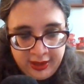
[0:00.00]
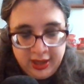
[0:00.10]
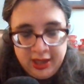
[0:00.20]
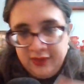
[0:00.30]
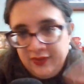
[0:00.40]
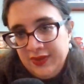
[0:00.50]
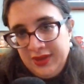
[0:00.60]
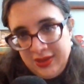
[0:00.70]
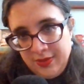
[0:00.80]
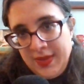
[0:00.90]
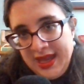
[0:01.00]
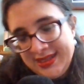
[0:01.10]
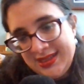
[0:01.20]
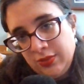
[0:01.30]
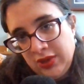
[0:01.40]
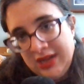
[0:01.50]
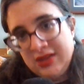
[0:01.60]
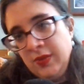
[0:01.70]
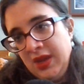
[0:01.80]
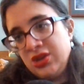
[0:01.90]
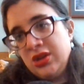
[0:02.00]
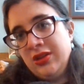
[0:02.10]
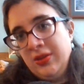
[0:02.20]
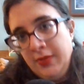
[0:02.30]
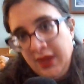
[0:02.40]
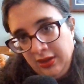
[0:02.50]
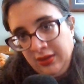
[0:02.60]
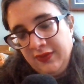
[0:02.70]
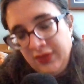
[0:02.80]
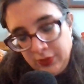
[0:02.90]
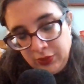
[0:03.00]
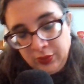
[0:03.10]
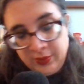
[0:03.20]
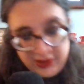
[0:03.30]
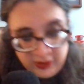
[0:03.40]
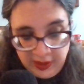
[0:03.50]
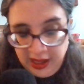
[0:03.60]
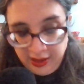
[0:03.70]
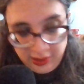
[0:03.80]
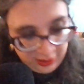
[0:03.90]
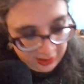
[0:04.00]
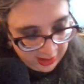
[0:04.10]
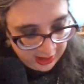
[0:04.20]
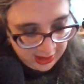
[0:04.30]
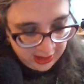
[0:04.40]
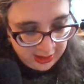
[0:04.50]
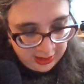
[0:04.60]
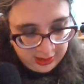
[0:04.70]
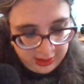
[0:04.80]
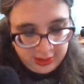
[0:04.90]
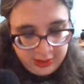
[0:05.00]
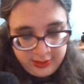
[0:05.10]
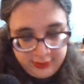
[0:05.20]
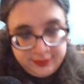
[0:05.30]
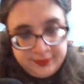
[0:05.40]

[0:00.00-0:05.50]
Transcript: kind of the best approximation of the middle of the room that you can. Um,